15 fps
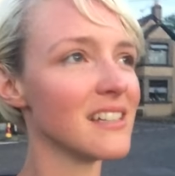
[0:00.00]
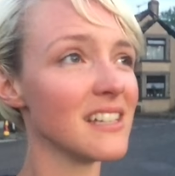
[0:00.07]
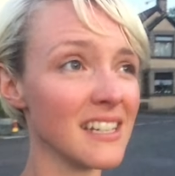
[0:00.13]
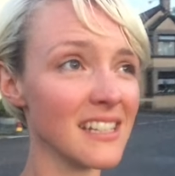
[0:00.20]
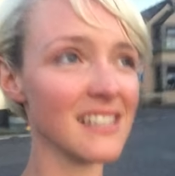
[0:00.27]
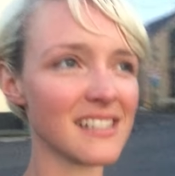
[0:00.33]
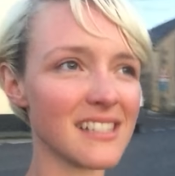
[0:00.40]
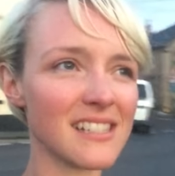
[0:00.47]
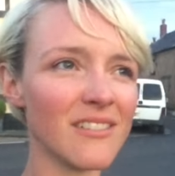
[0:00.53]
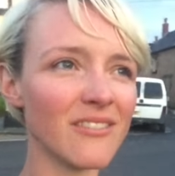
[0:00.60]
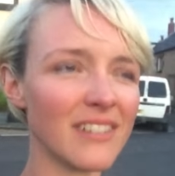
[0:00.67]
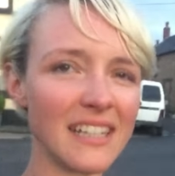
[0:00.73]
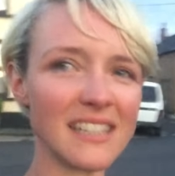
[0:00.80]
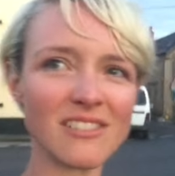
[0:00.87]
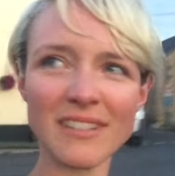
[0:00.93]
It is, it's
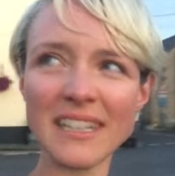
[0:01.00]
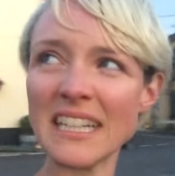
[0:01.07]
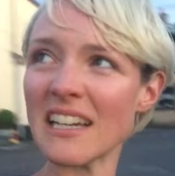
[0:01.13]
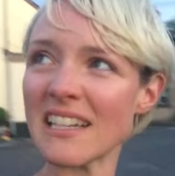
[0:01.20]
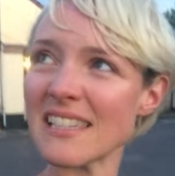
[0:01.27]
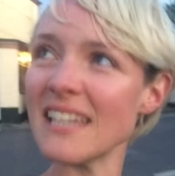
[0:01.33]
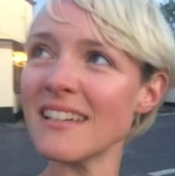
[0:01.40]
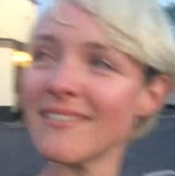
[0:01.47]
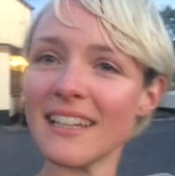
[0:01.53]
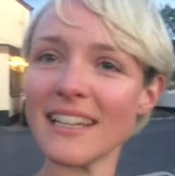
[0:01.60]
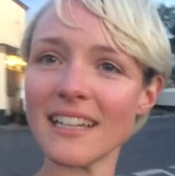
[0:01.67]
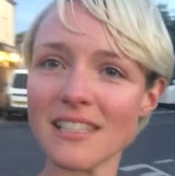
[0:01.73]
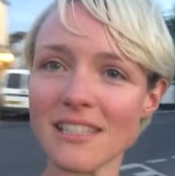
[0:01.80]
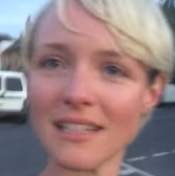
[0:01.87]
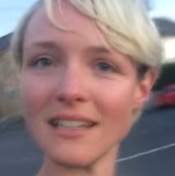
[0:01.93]
lovely. It's a really nice evening,
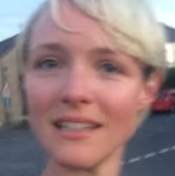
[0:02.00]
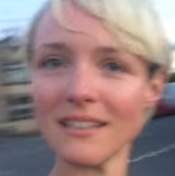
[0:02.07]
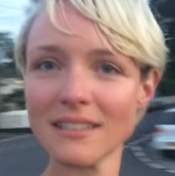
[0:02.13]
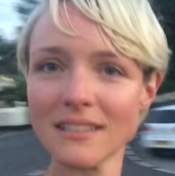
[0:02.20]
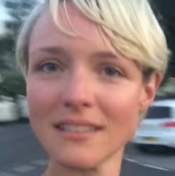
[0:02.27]
actually.